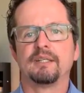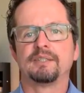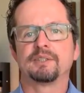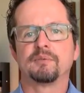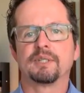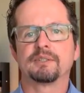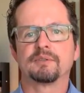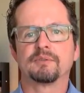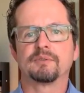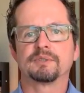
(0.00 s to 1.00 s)
She went
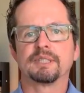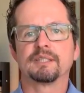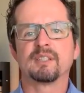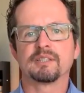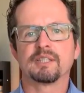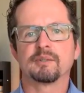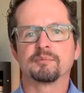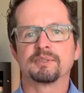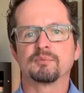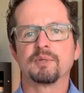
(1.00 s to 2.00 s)
to see another
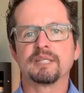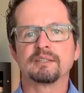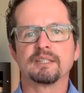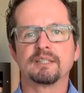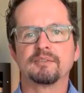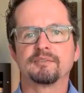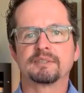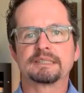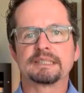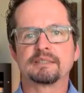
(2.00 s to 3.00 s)
therapist weekly for
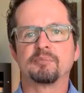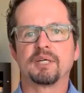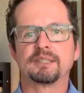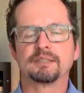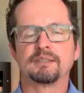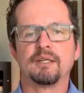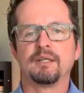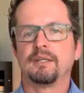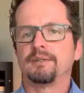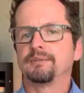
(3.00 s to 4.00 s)
6 months,
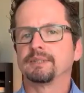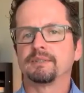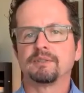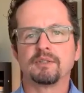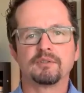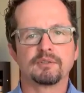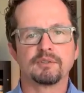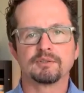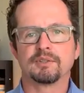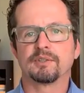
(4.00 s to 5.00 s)
was no
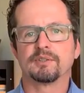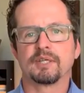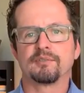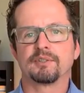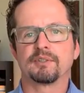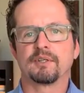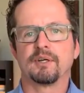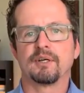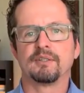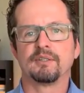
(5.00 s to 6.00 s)
closer to driving her
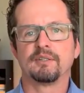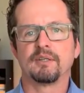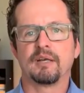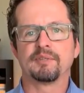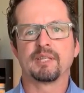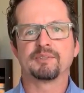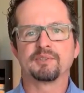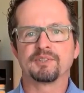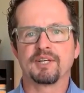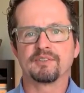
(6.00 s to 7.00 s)
car. Every time she
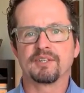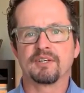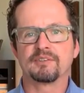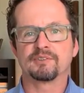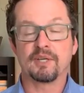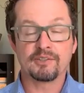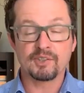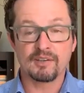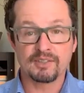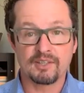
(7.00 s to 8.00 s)
would try to
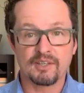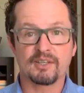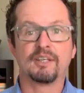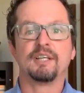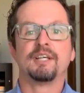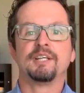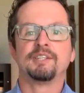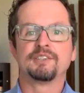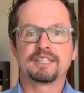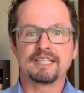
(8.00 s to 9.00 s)
drive the car,
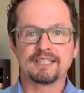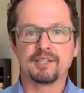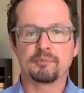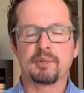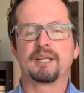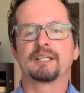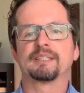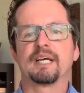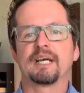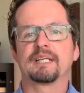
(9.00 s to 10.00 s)
she'd get another panic
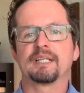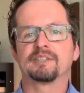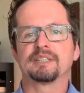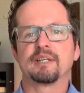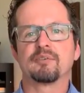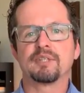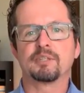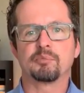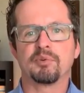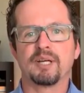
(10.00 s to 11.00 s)
attack, and now she's getting really
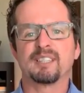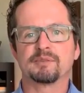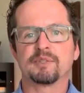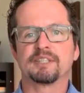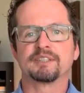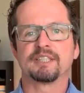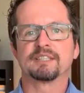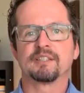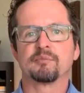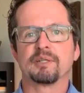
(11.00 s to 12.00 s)
depressed because she
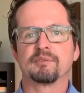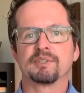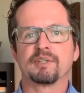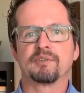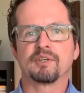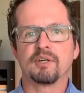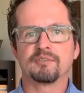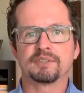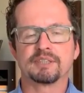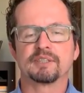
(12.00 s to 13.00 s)
hasn't been able to drive her car
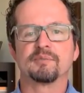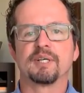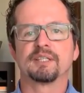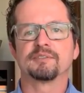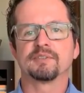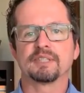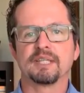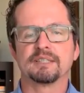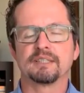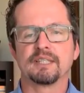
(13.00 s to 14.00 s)
for 6 months, feels
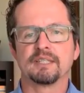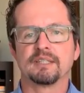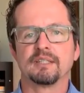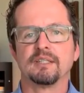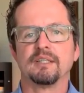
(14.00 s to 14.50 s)
isolated.